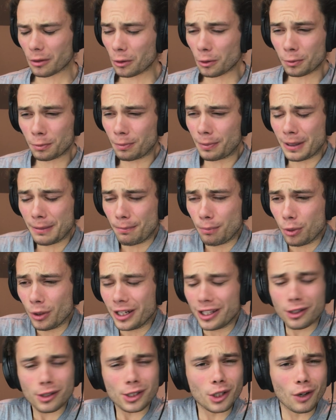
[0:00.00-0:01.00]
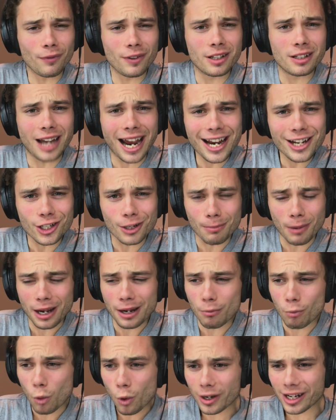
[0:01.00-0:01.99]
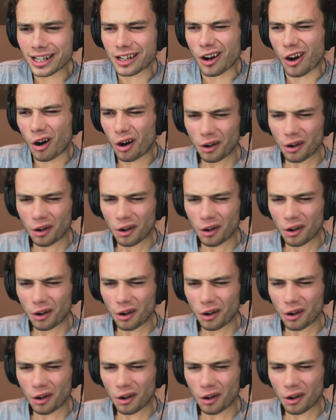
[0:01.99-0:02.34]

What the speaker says: or be putting yourself in danger by walking